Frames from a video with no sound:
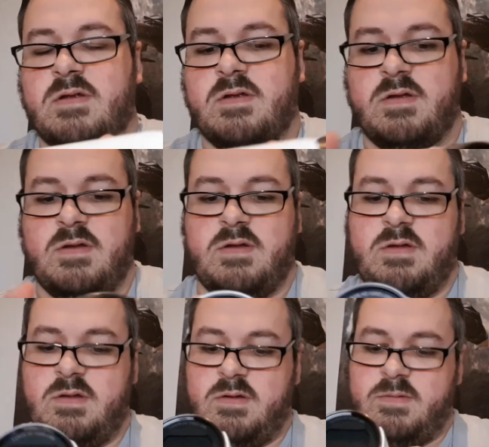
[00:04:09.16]

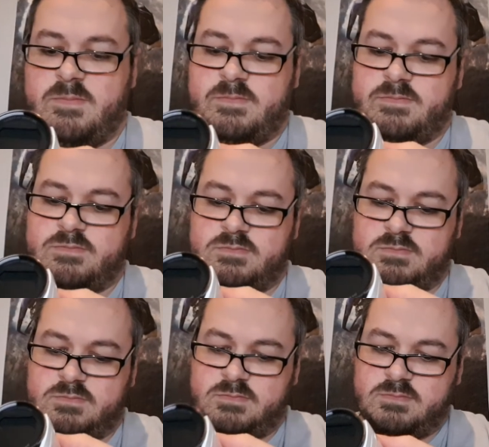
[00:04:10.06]
No one is speaking in this clip.